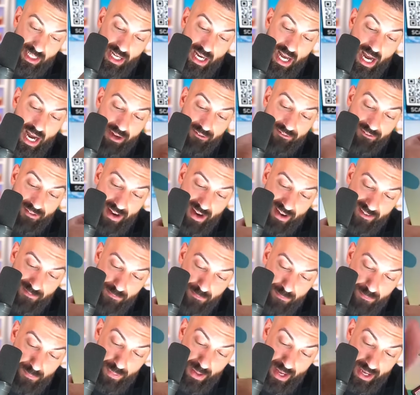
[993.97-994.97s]
a nine five
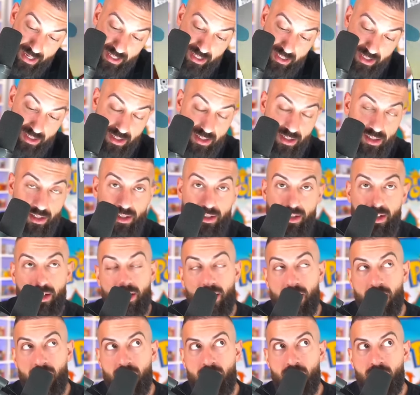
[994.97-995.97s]
Beckett?
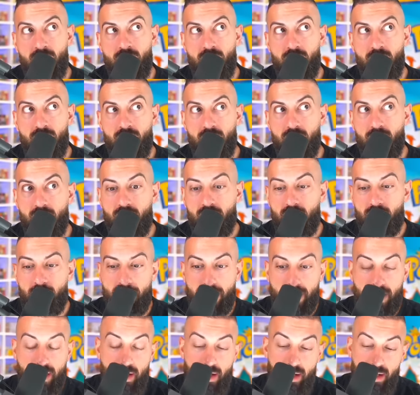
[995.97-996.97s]
Oh
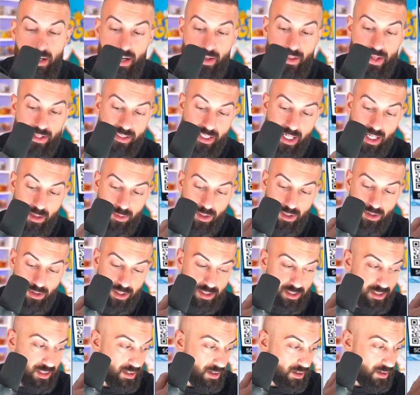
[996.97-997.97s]
my God, yeah, that's got to be
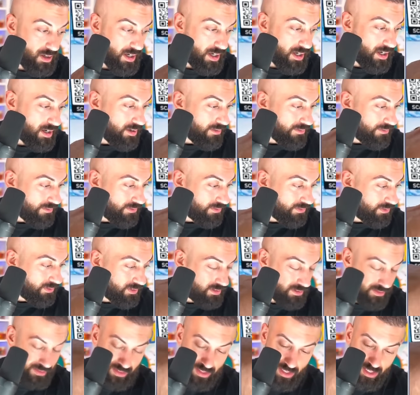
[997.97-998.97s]
crazy. Okay.
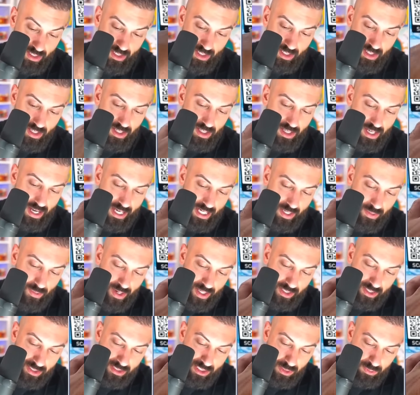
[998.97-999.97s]

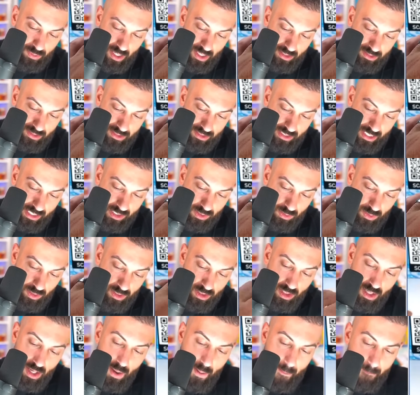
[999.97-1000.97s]
Anyway, let's see what we got on this next
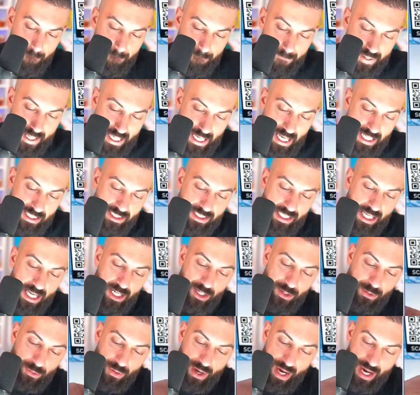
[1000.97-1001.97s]
one. P S A
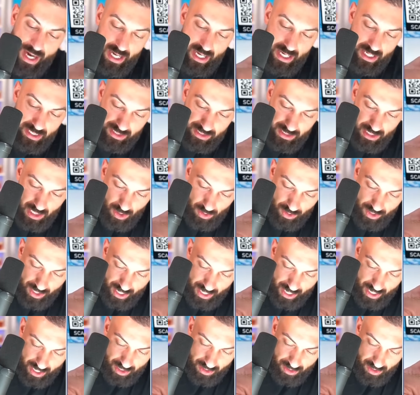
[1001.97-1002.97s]
graded.
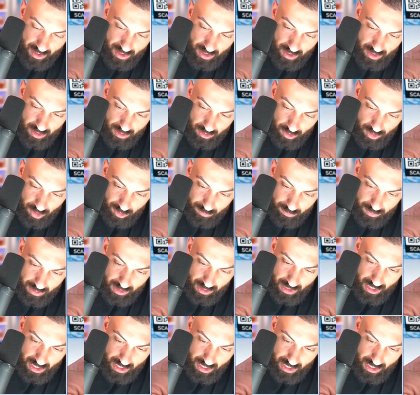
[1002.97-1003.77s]
Okay. Could be